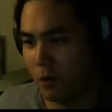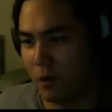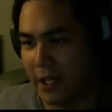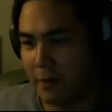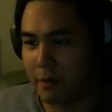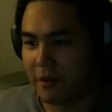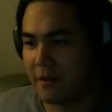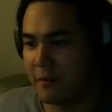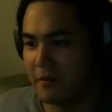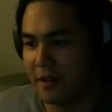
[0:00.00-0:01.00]
got both of
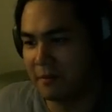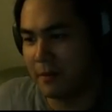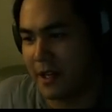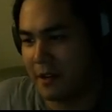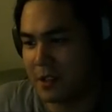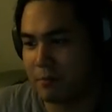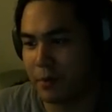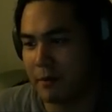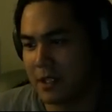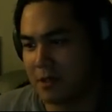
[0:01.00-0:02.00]
them, but I lost
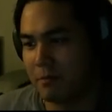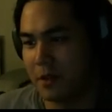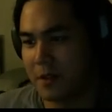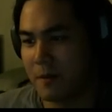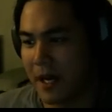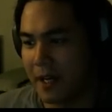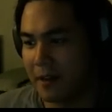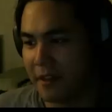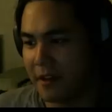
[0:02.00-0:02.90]
pretty much most of my health.